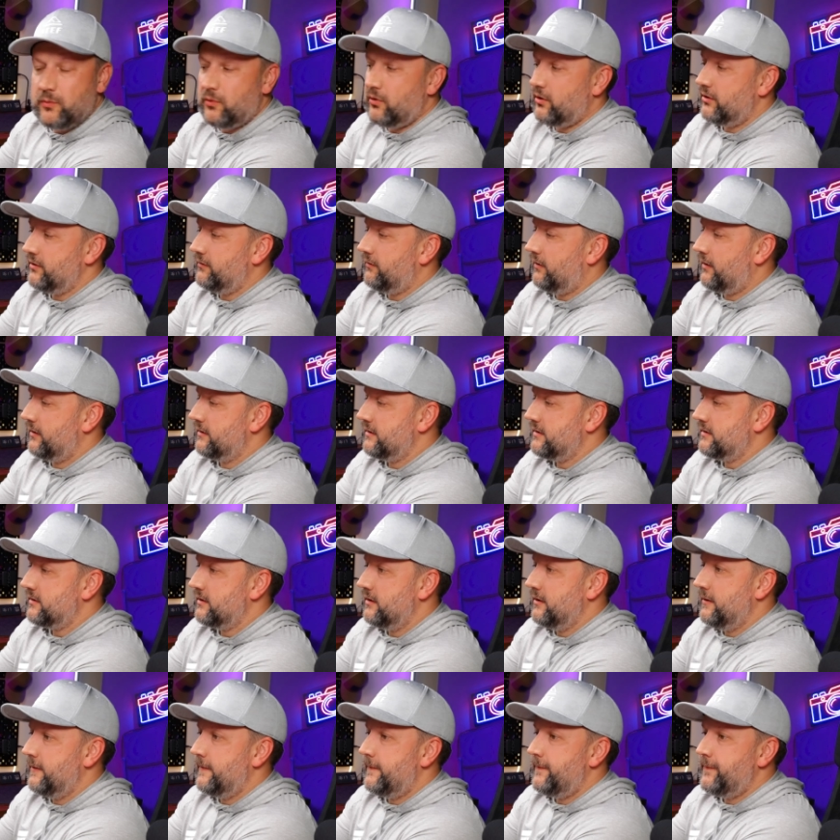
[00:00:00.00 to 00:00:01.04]
more advanced,
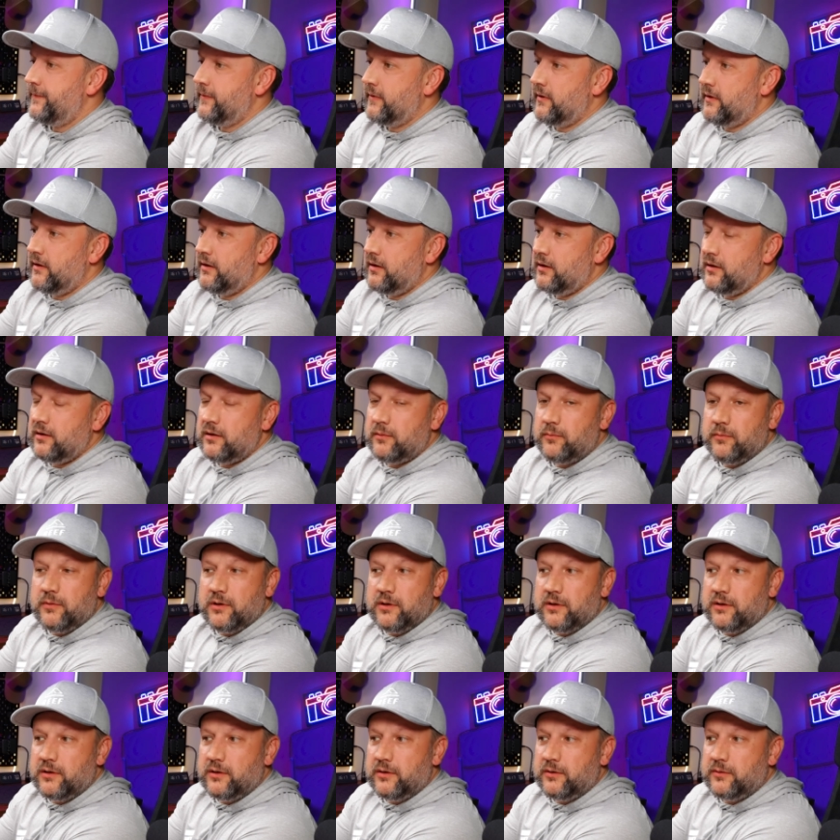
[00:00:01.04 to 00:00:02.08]

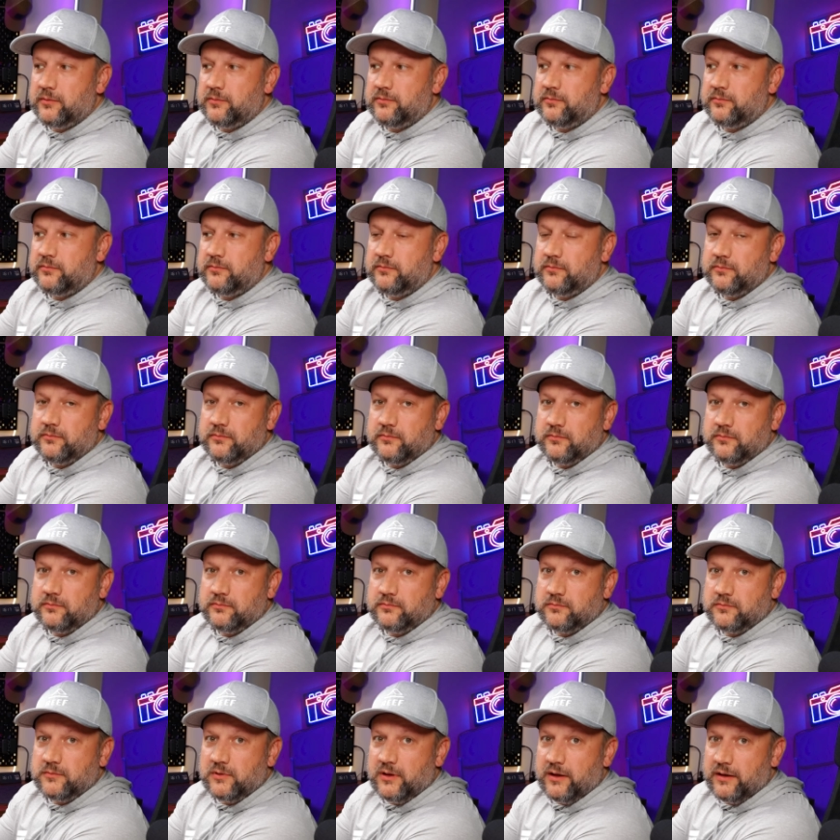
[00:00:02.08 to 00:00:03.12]
uh,
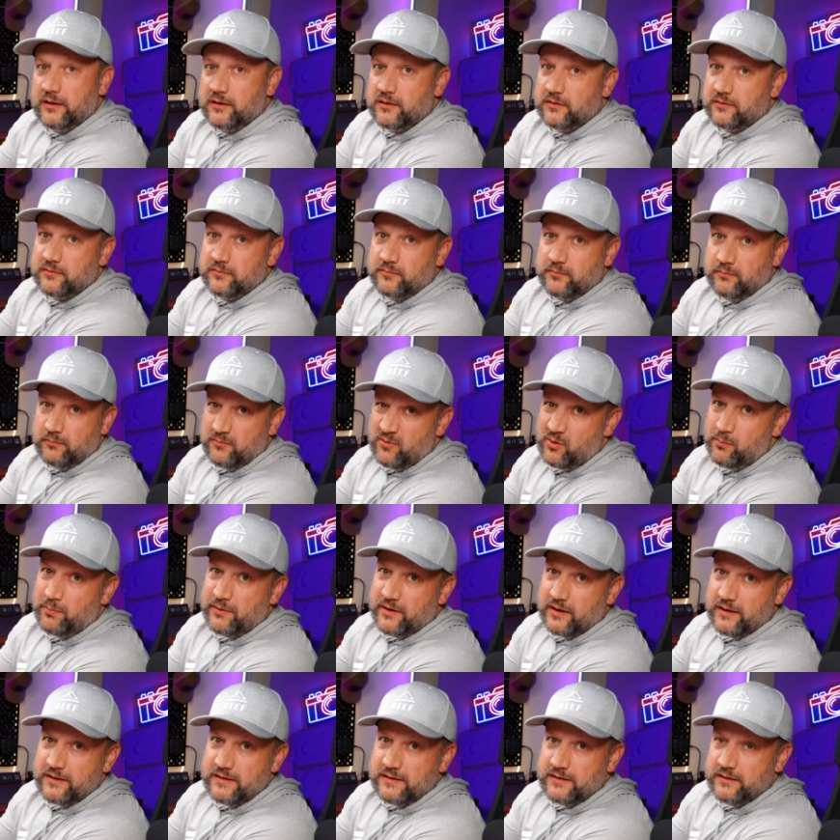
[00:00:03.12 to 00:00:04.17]
like more
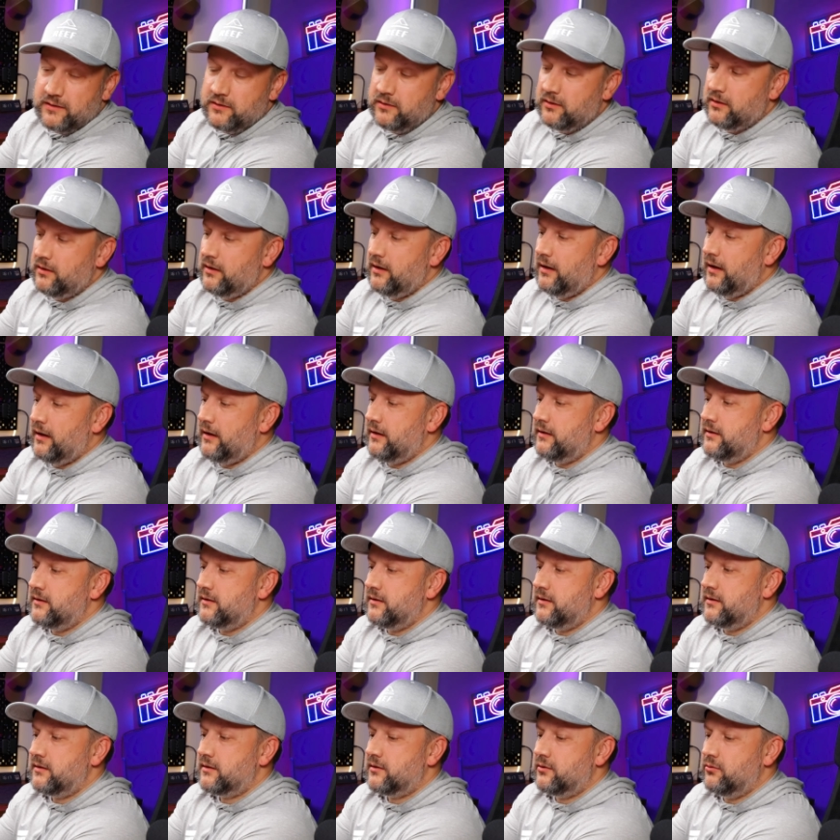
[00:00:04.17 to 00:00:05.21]
pricey. And
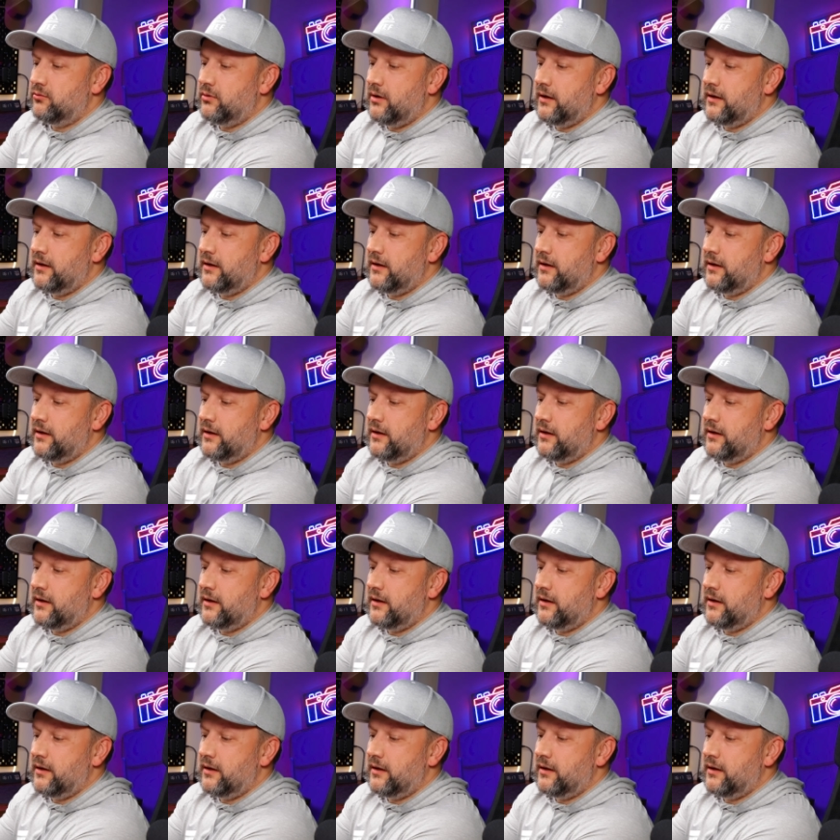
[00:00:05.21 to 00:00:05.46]
these two